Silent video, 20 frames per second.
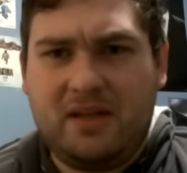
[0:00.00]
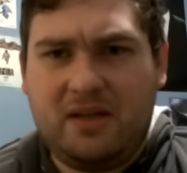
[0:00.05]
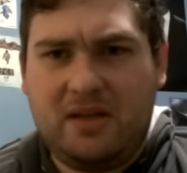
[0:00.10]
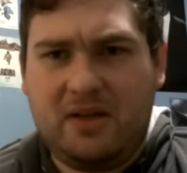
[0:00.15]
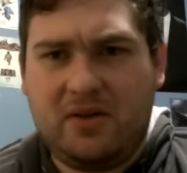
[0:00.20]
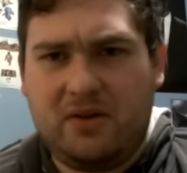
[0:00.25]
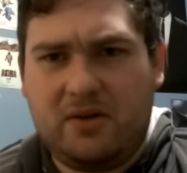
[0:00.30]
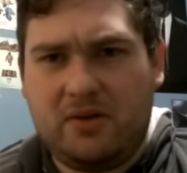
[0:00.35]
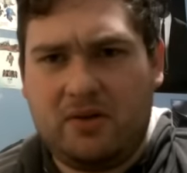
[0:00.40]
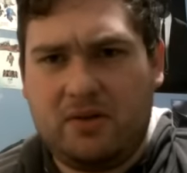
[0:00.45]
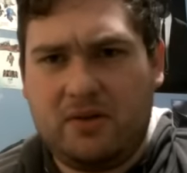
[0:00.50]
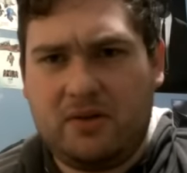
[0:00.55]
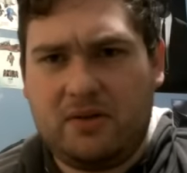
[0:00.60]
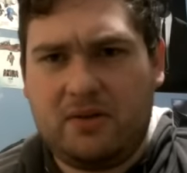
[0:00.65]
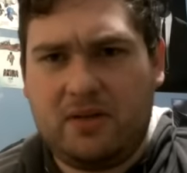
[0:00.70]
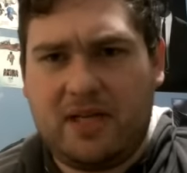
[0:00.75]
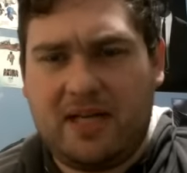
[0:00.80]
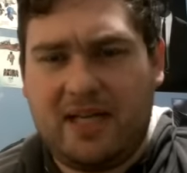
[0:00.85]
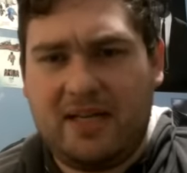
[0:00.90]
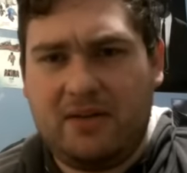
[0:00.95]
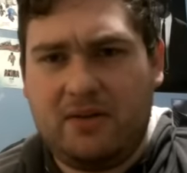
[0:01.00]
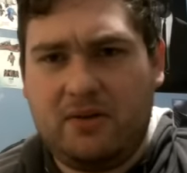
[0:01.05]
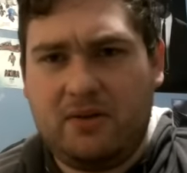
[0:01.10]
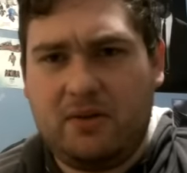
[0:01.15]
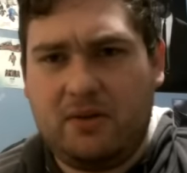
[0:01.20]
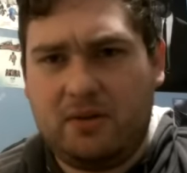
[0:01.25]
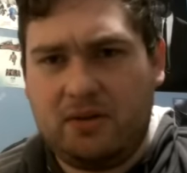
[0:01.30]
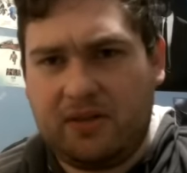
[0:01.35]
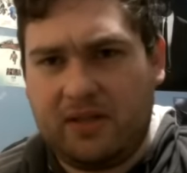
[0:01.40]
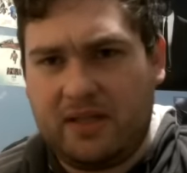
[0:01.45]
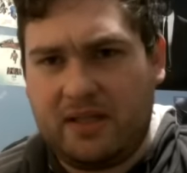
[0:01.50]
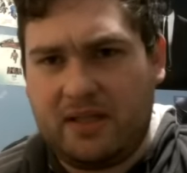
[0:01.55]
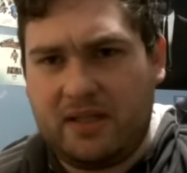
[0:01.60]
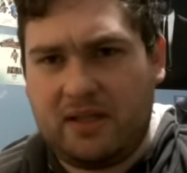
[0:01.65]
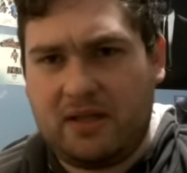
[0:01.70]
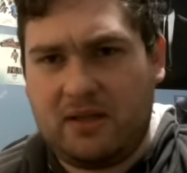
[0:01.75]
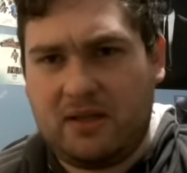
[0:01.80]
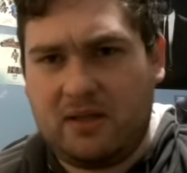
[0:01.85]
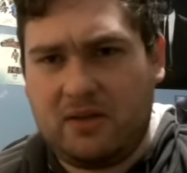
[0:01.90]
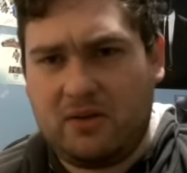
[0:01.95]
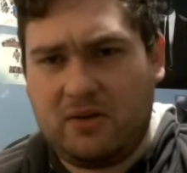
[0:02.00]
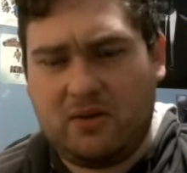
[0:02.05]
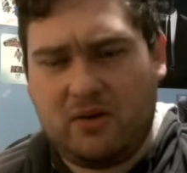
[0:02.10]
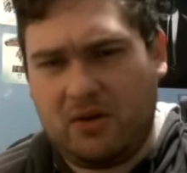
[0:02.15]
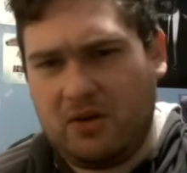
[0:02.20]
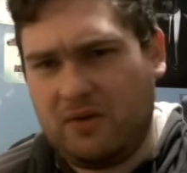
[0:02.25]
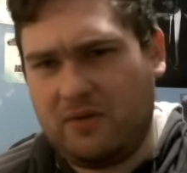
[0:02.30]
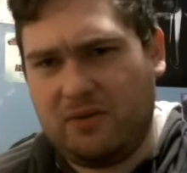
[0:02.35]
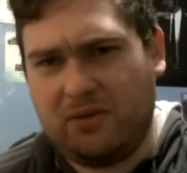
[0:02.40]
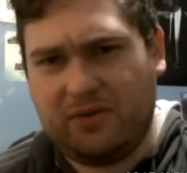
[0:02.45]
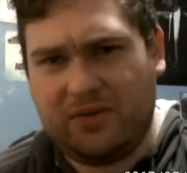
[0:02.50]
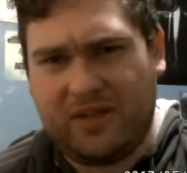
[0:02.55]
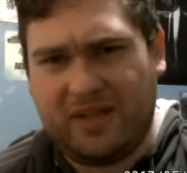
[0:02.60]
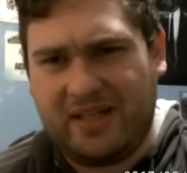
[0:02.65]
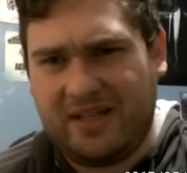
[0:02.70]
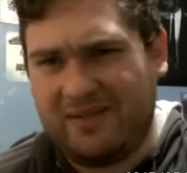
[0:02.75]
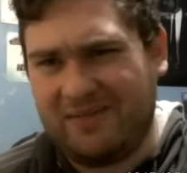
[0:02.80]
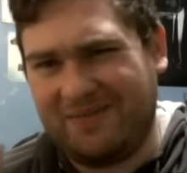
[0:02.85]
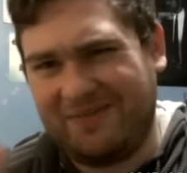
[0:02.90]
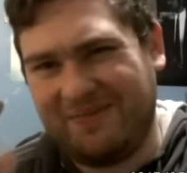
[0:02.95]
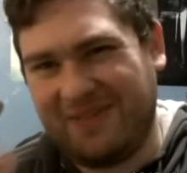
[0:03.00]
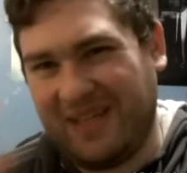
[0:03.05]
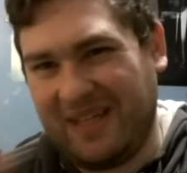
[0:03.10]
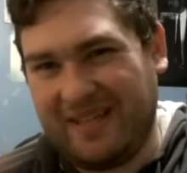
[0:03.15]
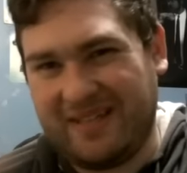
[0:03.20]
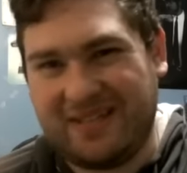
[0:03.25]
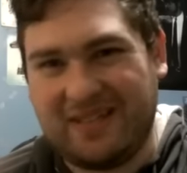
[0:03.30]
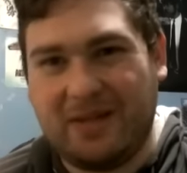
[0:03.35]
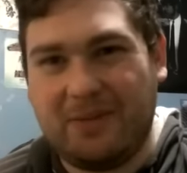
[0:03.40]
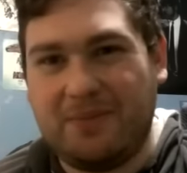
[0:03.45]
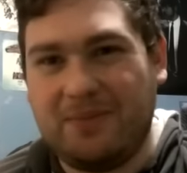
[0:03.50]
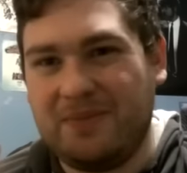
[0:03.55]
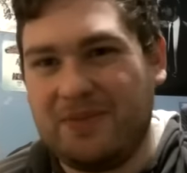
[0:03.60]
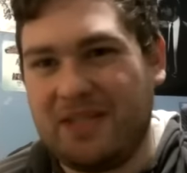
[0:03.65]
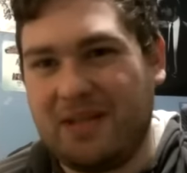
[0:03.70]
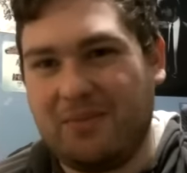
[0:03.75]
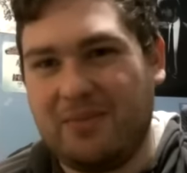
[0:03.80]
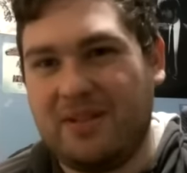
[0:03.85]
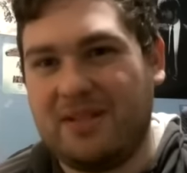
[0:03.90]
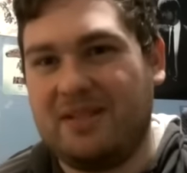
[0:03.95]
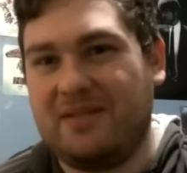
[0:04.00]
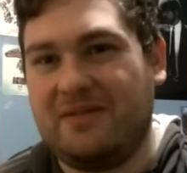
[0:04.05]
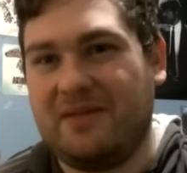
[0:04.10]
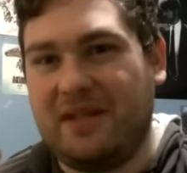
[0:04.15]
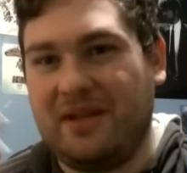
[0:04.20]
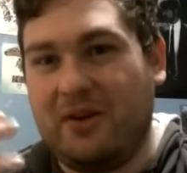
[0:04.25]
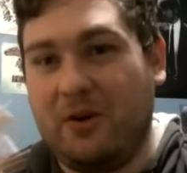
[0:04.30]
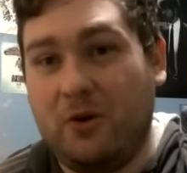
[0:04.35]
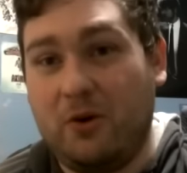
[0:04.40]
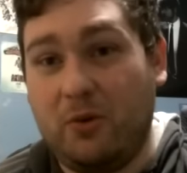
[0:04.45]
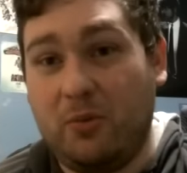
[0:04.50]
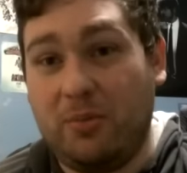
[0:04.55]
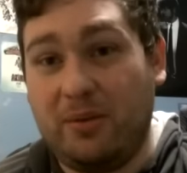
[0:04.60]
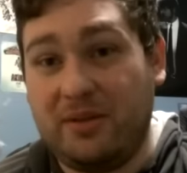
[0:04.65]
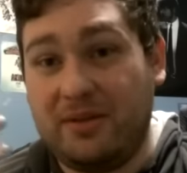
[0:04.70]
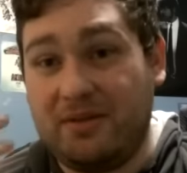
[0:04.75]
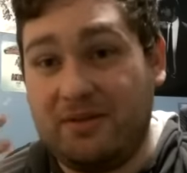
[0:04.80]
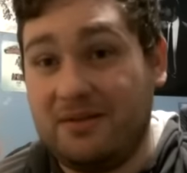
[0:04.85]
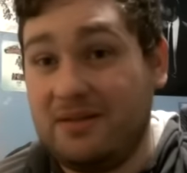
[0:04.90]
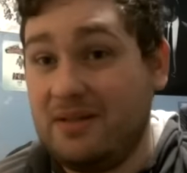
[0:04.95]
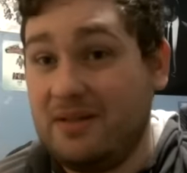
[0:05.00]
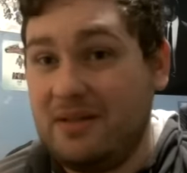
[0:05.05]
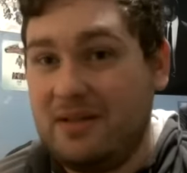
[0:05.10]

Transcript: Nero and an Ayu going to like the car carnival, trying to get like some semblance of like hope and